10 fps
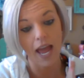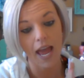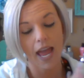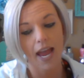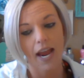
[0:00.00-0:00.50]

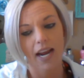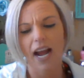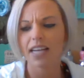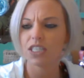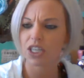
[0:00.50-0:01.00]
And
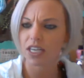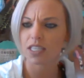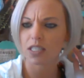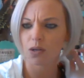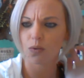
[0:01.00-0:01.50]
I
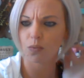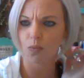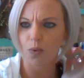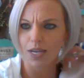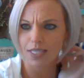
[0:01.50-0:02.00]
just
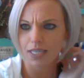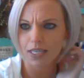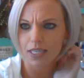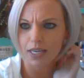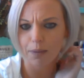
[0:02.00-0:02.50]

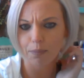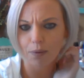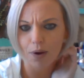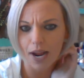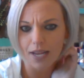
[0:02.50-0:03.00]
wasn't
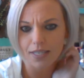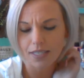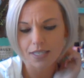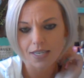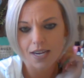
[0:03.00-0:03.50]

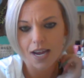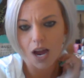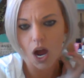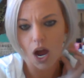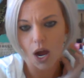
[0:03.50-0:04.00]
impressed
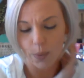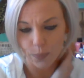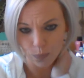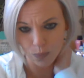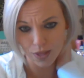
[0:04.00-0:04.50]
um,
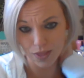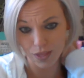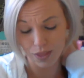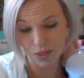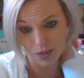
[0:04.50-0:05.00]
with
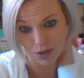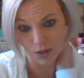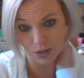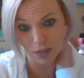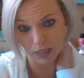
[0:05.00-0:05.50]

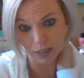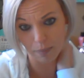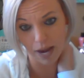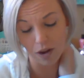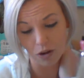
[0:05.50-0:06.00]
their acrylic
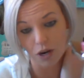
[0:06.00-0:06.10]
powder.